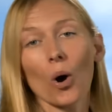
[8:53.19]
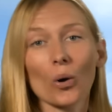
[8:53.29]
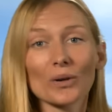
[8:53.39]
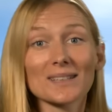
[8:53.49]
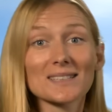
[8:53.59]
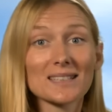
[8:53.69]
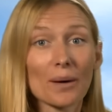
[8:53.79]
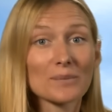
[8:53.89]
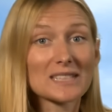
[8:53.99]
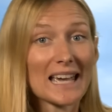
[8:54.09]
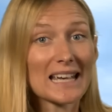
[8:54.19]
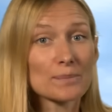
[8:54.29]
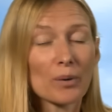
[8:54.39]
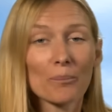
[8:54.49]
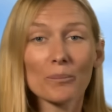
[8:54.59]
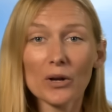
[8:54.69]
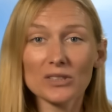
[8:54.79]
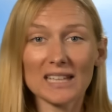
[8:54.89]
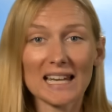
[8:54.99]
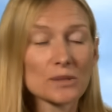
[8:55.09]
on some days, but
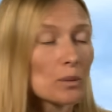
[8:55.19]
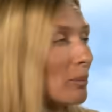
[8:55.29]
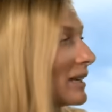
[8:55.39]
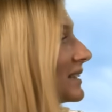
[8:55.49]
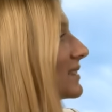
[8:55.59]
most days will be